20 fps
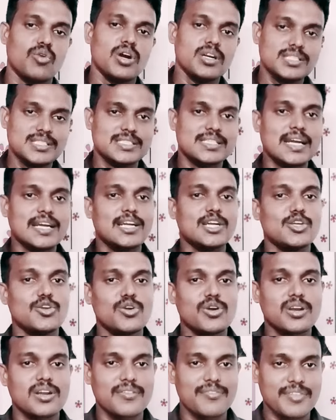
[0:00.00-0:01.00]
what standard
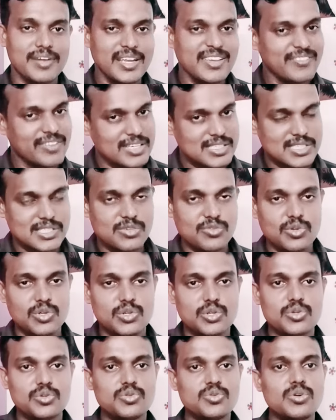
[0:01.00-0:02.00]
you are referring for
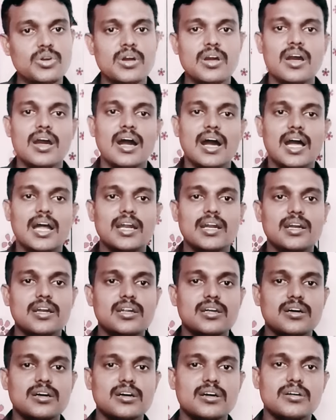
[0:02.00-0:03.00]
CO2,
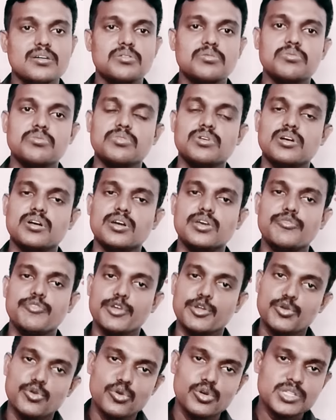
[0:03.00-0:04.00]
and
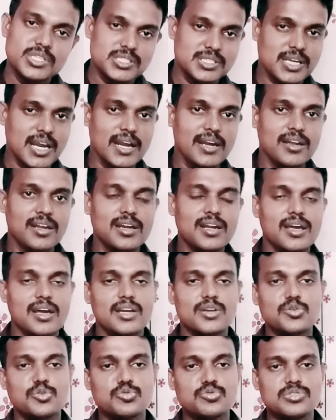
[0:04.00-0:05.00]
if you know the standard,
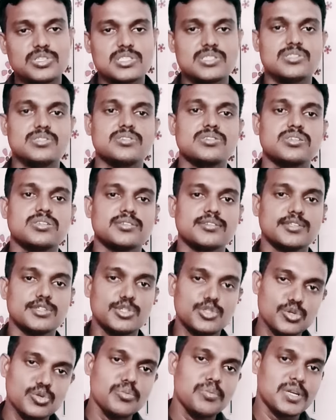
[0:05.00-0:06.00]
and you just
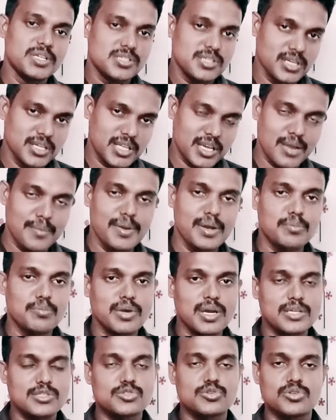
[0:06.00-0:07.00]
do mention in the
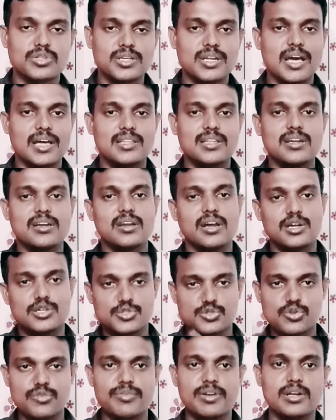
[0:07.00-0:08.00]
command box, so that other
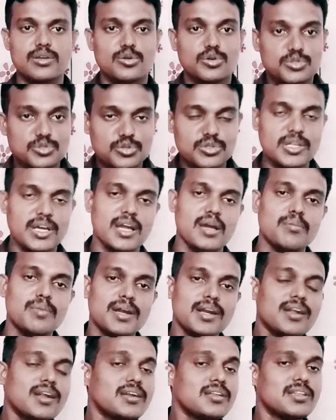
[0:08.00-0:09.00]
also will go through the
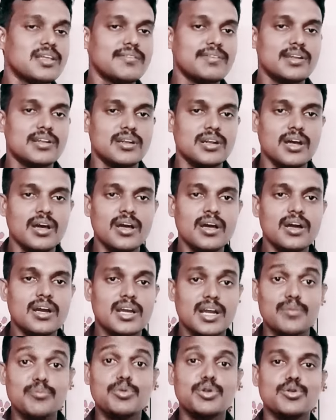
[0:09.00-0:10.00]
command and they will
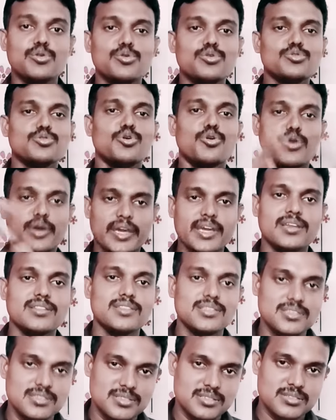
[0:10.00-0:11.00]
come to know, okay,
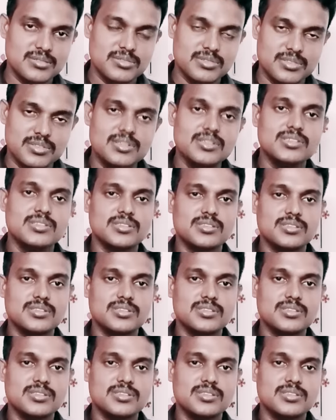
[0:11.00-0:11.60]
these